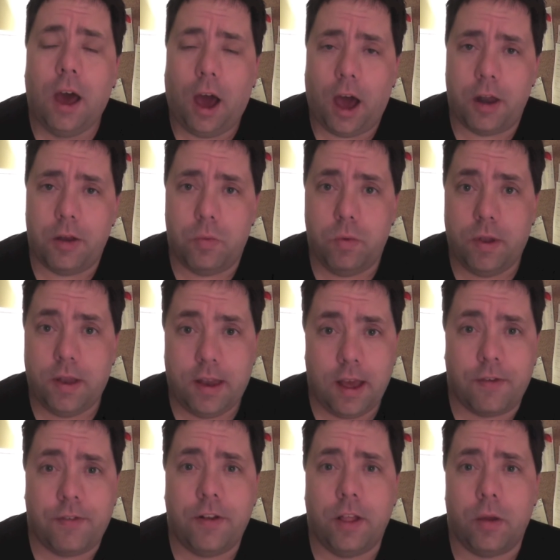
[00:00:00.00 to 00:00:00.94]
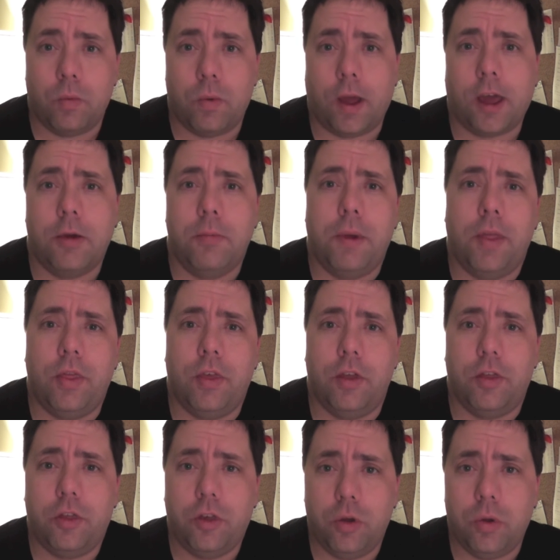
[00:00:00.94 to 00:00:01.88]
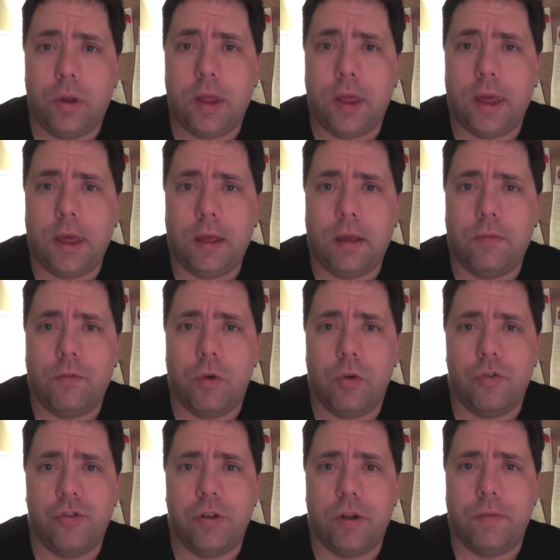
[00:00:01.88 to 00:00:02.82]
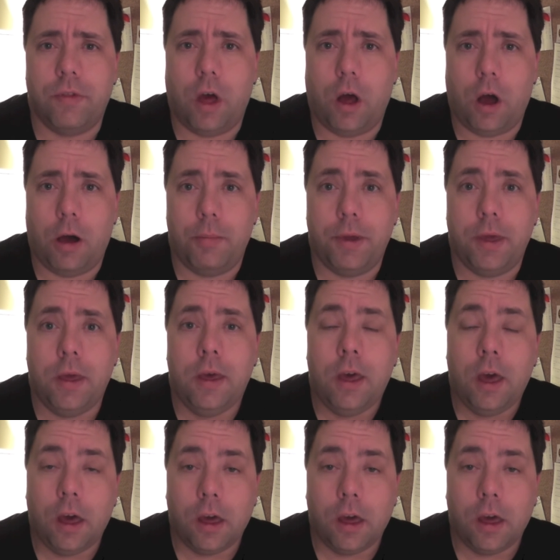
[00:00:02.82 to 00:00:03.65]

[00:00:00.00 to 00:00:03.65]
I'd definitely recommend the 2D version of The Hobbit.